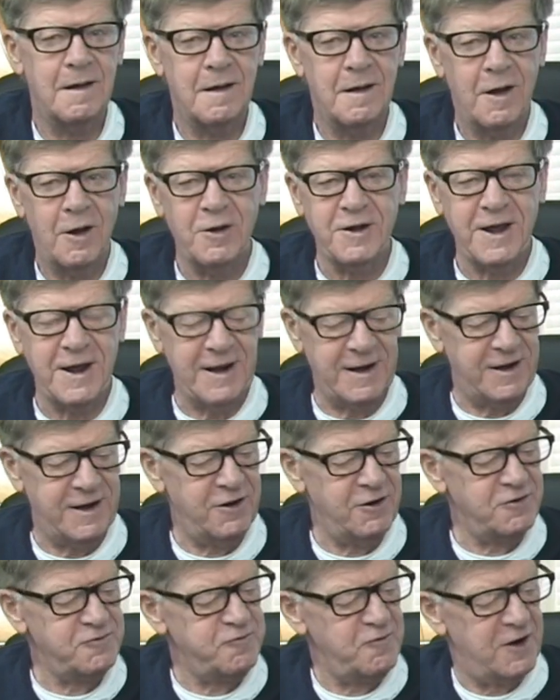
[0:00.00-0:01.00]
Okay,
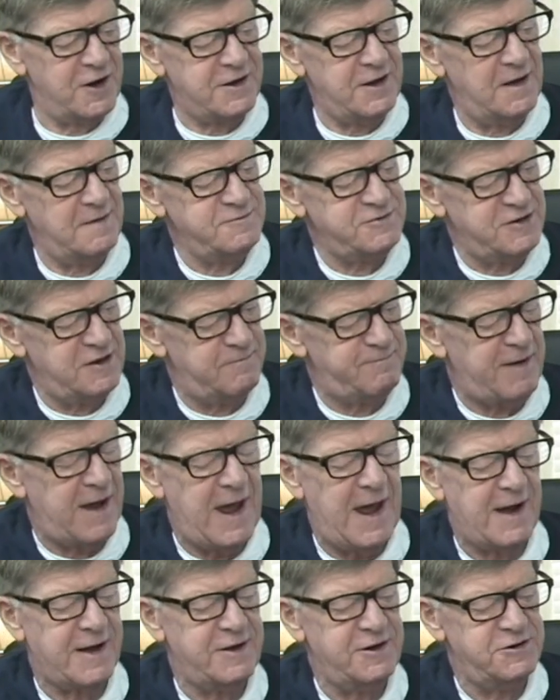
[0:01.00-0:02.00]
here's what comes in the
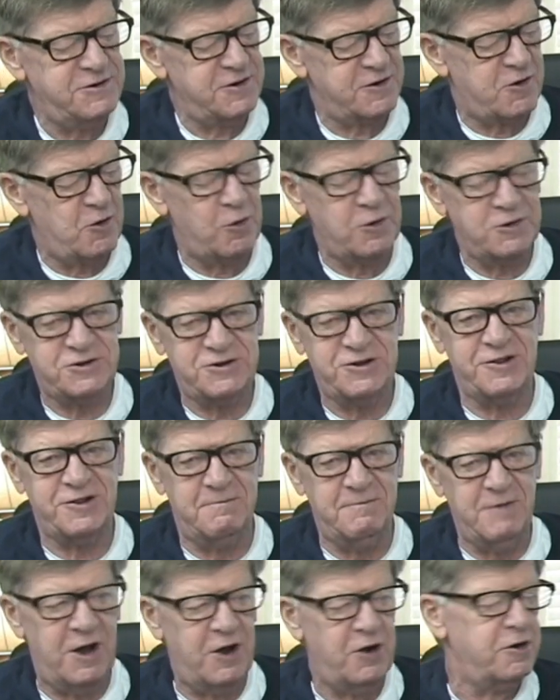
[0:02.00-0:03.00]
package, of course, the
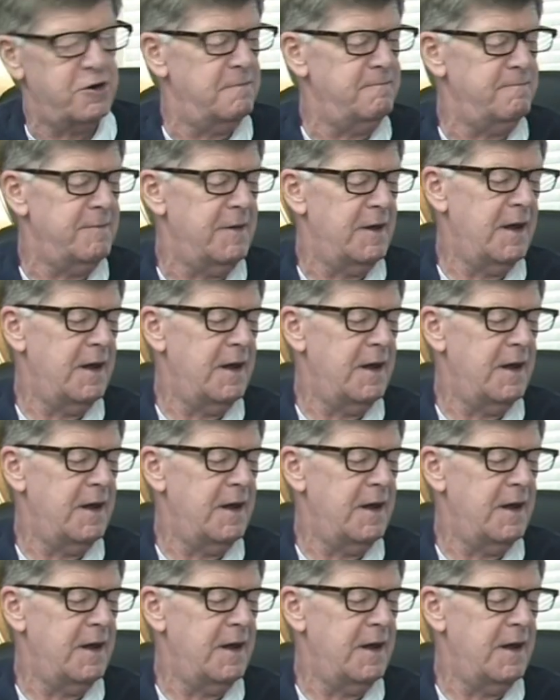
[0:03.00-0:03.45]
modem,